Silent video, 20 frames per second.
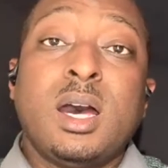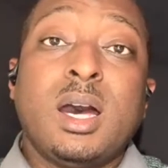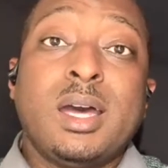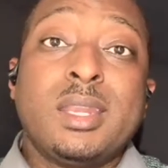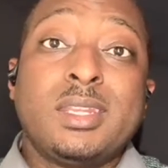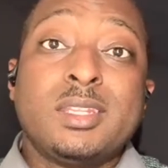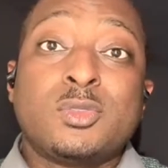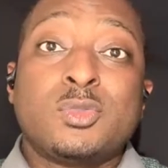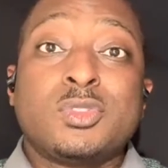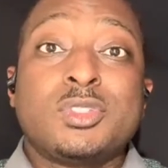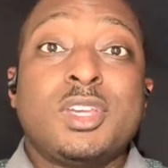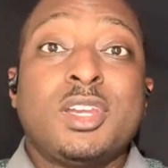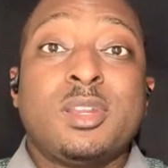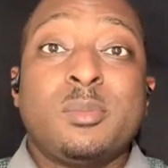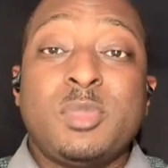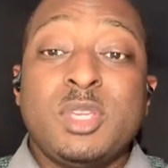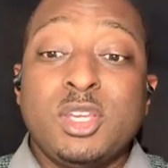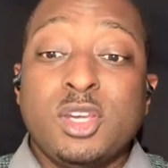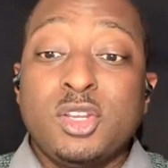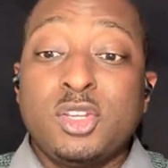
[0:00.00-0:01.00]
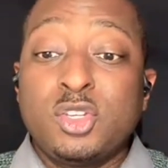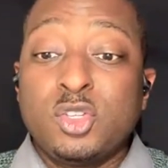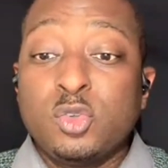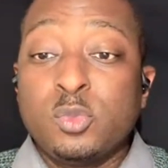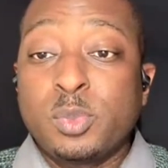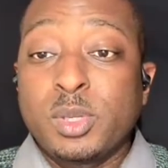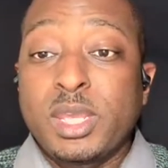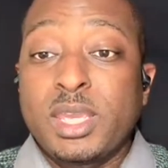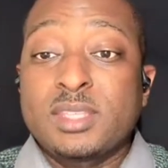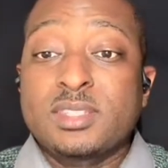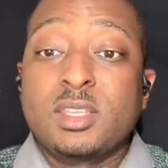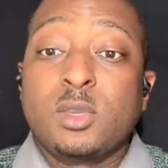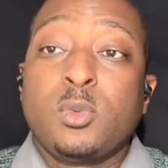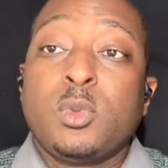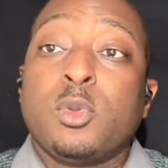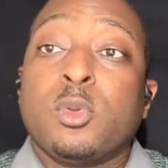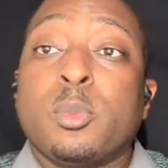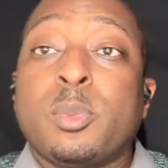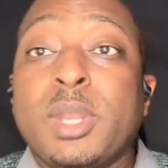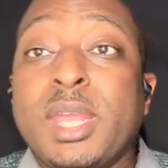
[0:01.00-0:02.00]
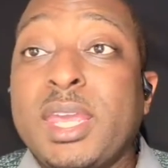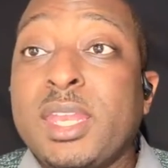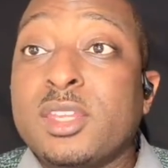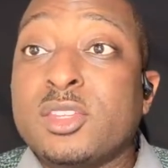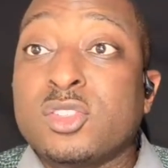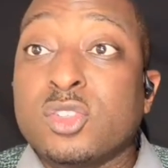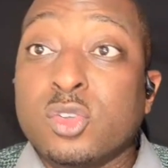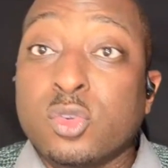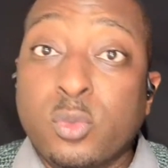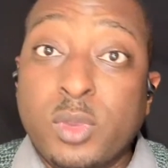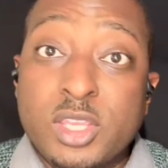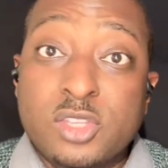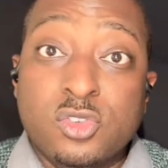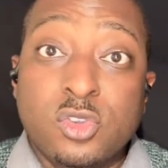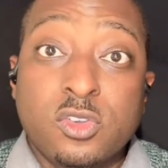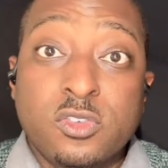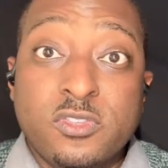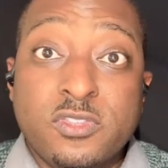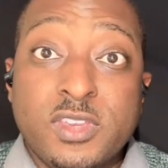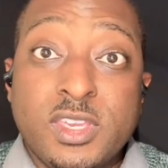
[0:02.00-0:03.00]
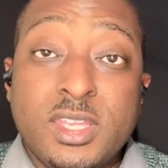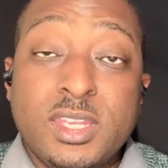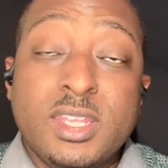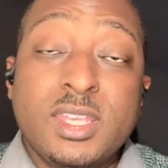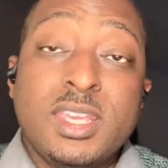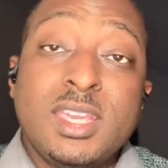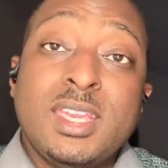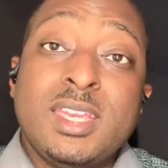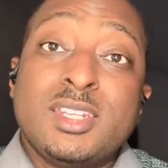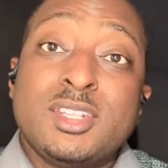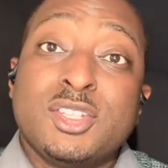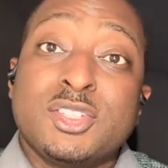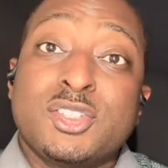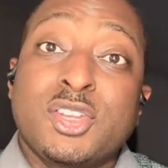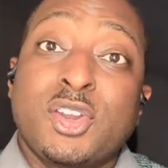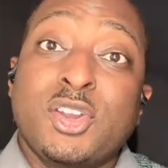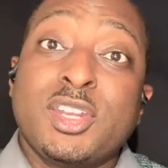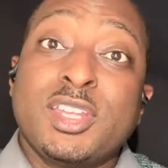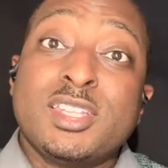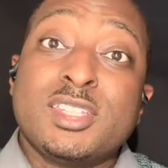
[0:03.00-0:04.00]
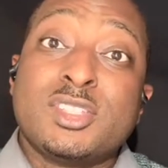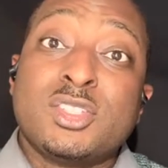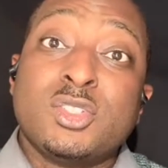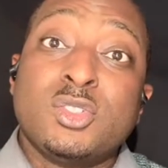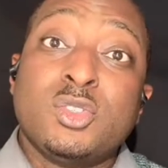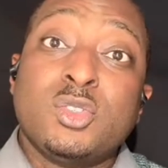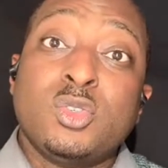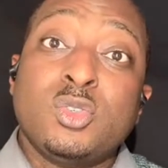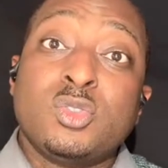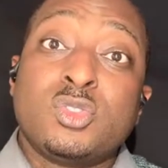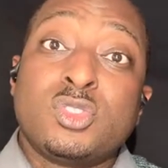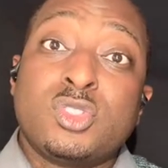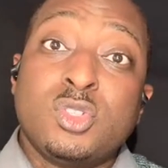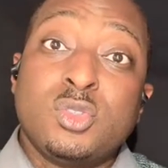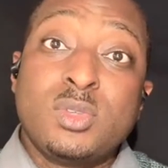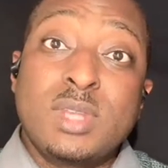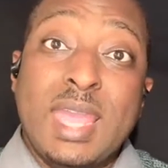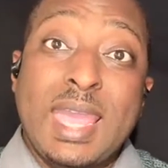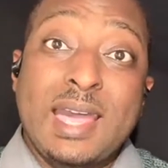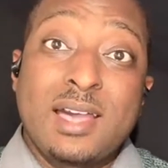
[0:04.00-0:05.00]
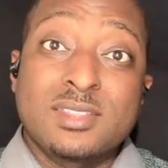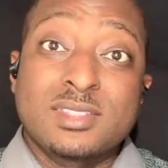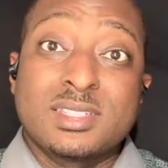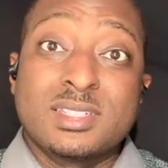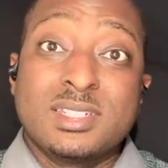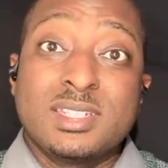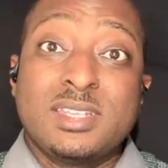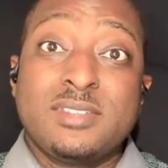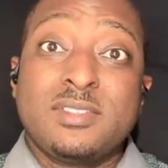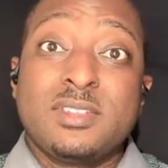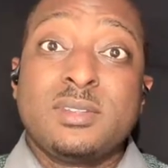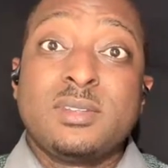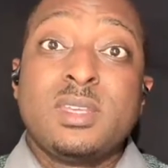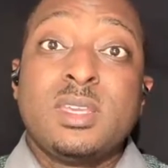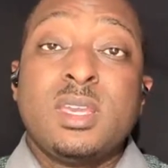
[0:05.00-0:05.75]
This was going to be a duplex that we were planning to retrofit to turn into student housing living.